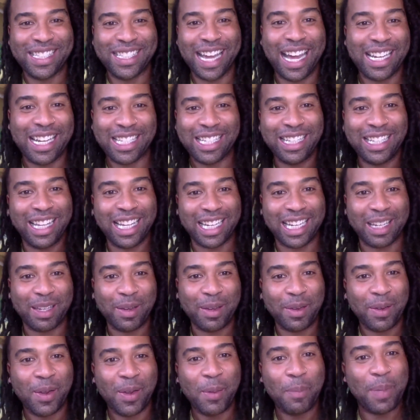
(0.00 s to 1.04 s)
not to like
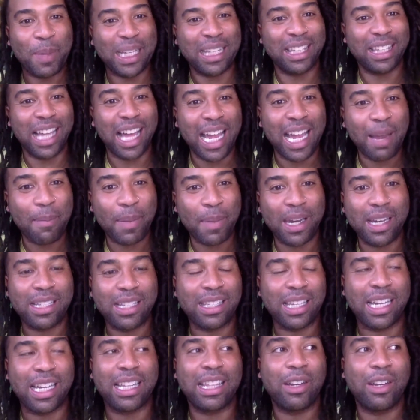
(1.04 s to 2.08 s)
be light, but it's
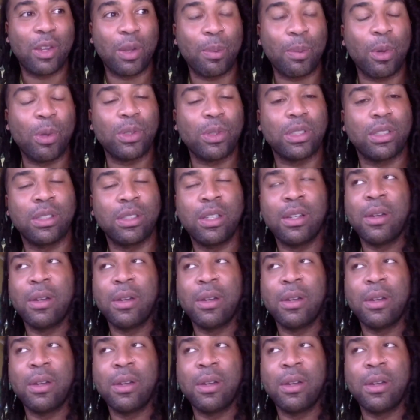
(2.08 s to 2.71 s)
like they're the most